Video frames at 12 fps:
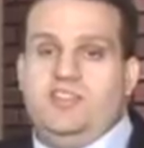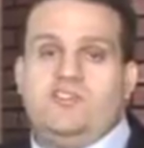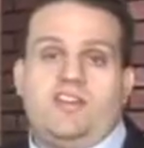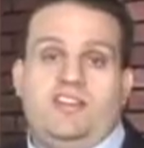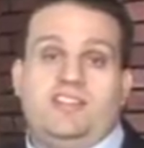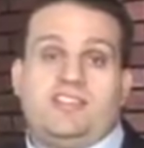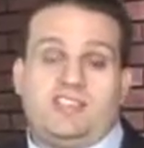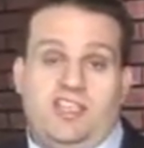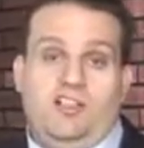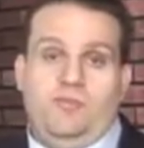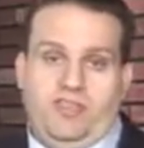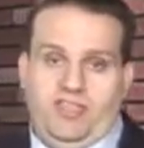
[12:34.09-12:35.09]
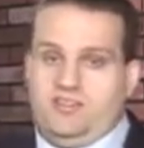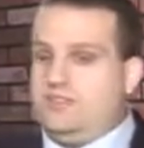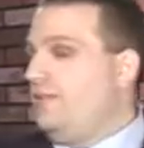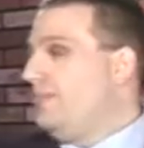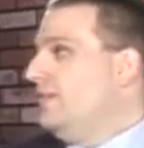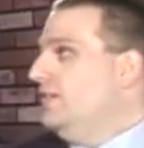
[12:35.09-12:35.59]
the dreaded stalemate.
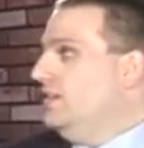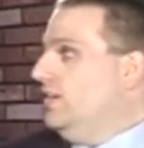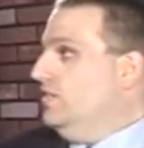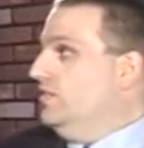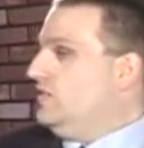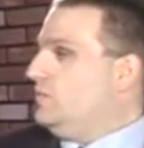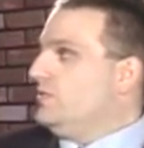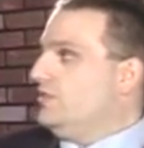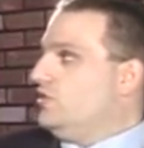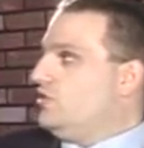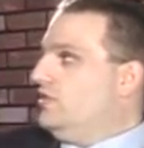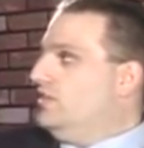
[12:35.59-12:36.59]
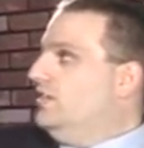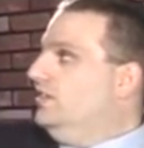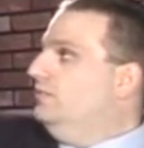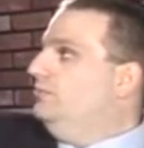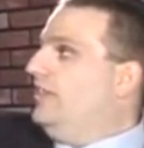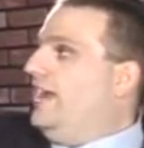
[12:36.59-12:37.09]
In this position,
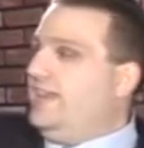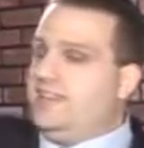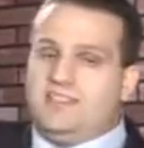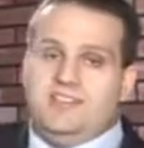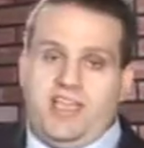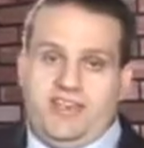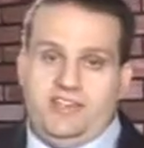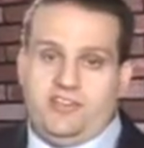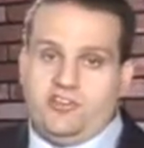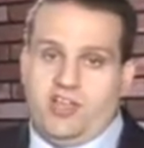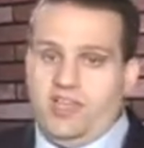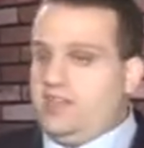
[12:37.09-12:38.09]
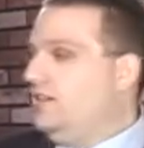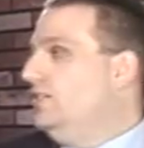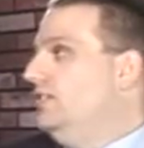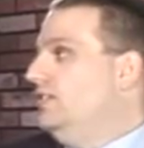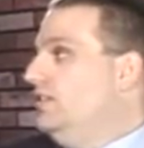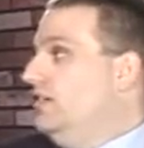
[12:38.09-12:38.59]
black is not in check.
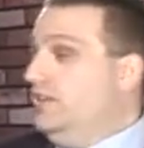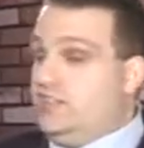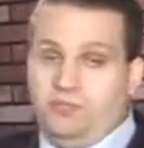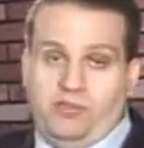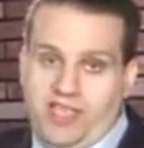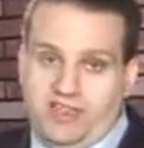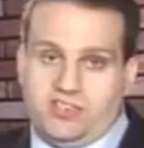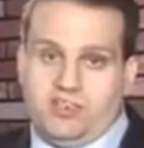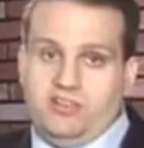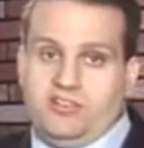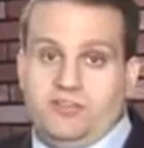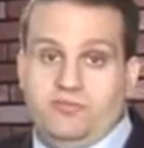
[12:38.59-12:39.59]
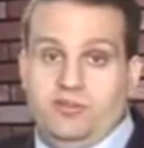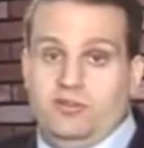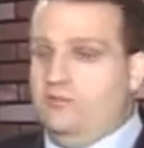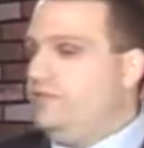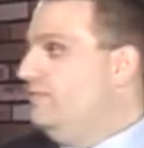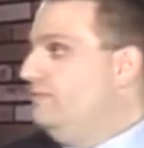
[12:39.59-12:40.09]
It is black's turn to
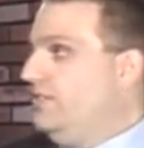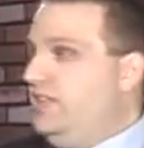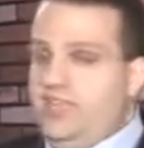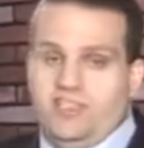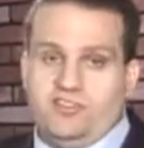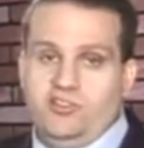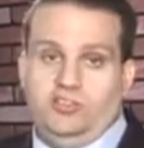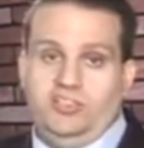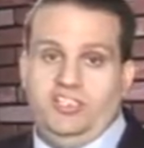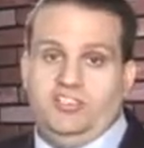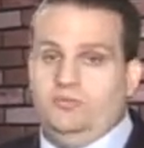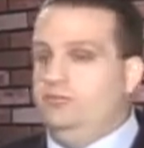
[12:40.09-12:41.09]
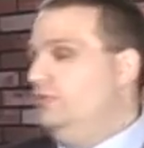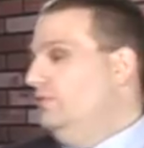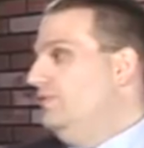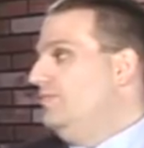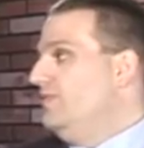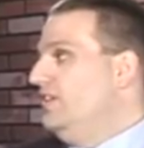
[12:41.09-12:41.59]
move, but he has no legal
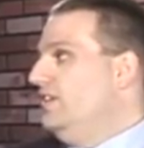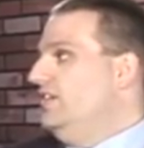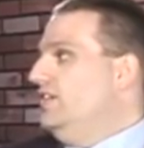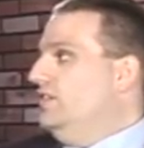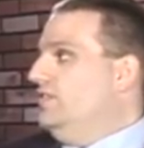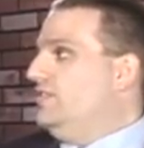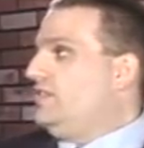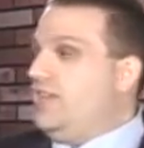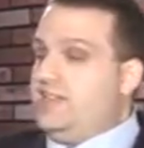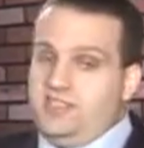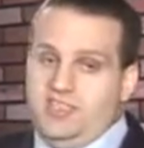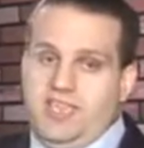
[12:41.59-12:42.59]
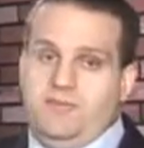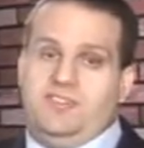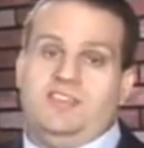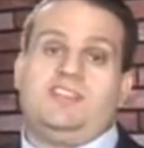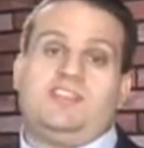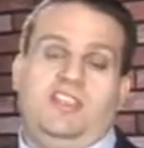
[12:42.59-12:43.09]
move. In this case, the game
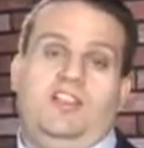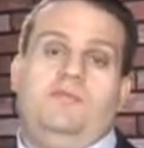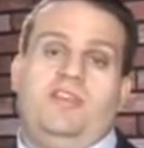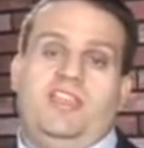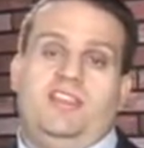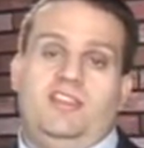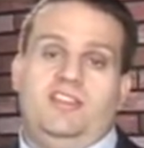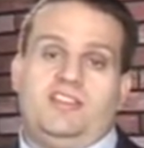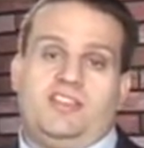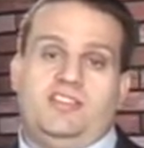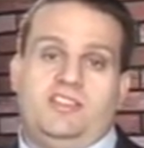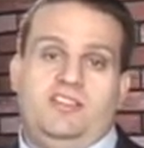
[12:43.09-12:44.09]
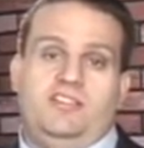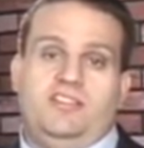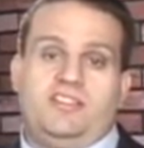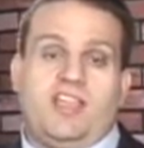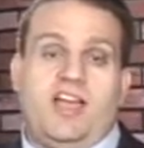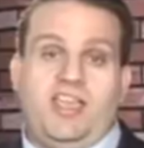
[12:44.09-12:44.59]
is a stalemate, and it's considered a
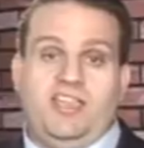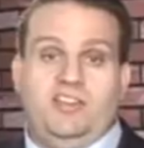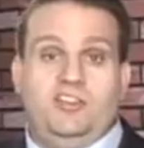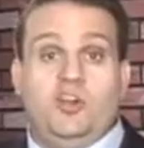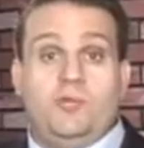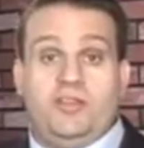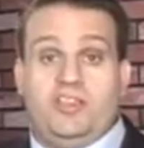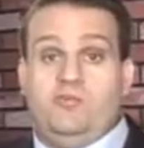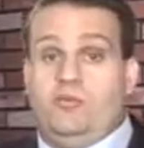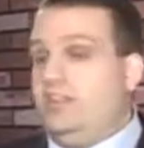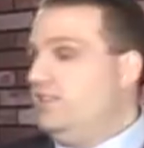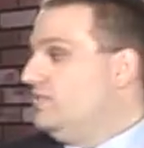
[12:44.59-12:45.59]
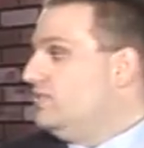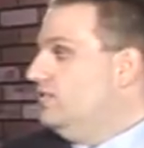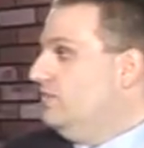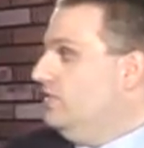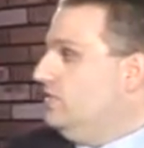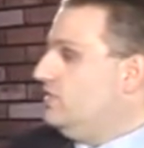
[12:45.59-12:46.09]
tie. Nobody wins.
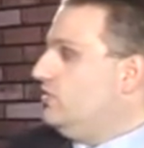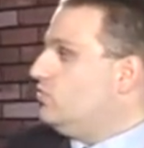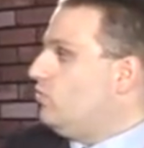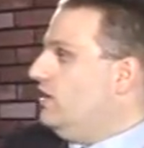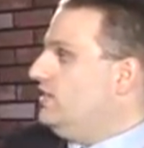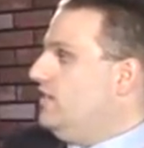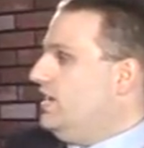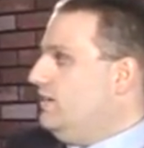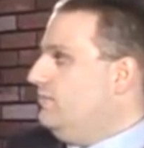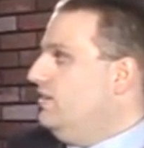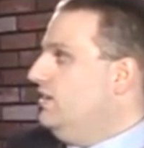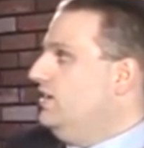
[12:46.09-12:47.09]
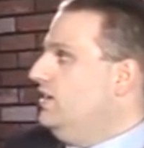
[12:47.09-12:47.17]
This is a drawn game,